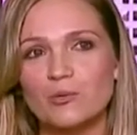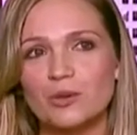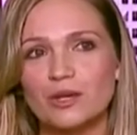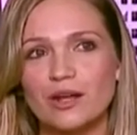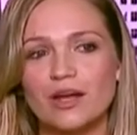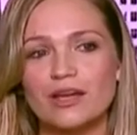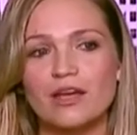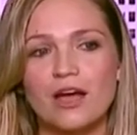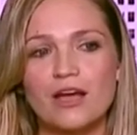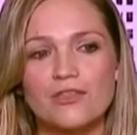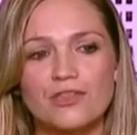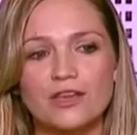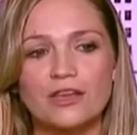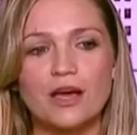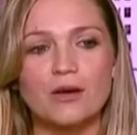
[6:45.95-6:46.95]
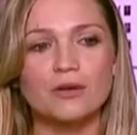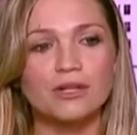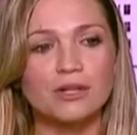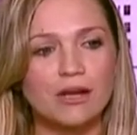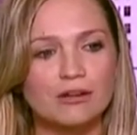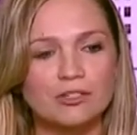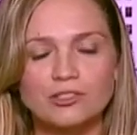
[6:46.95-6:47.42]
But I, I think I would
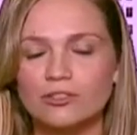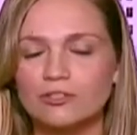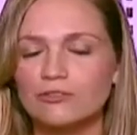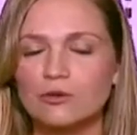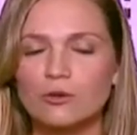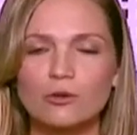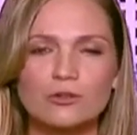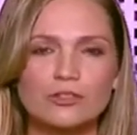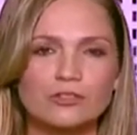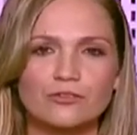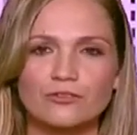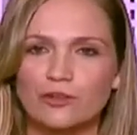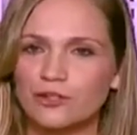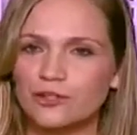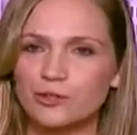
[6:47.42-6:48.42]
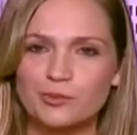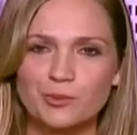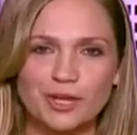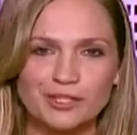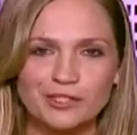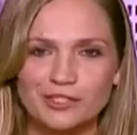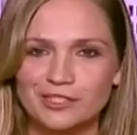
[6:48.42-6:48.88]
encourage her, of course, to follow her
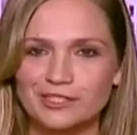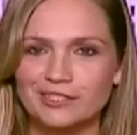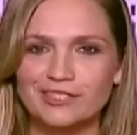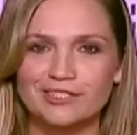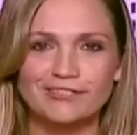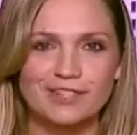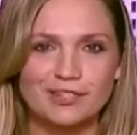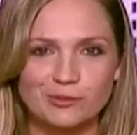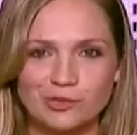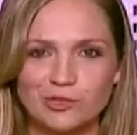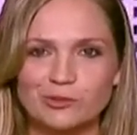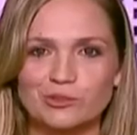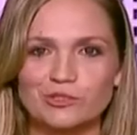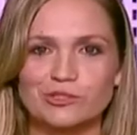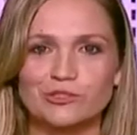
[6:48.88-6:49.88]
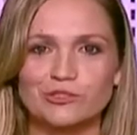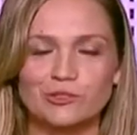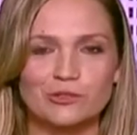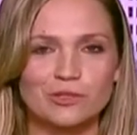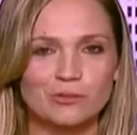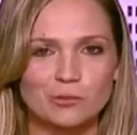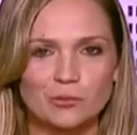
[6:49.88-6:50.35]
passions. And if that's what she wants to
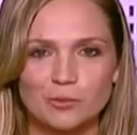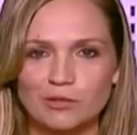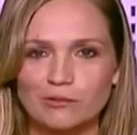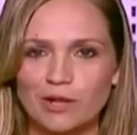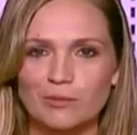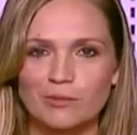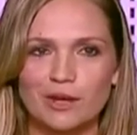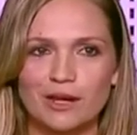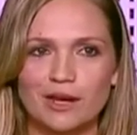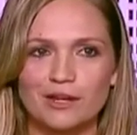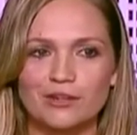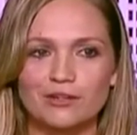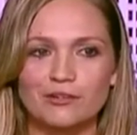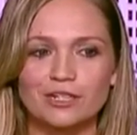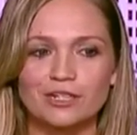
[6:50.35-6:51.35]
do, then we'll be right behind her.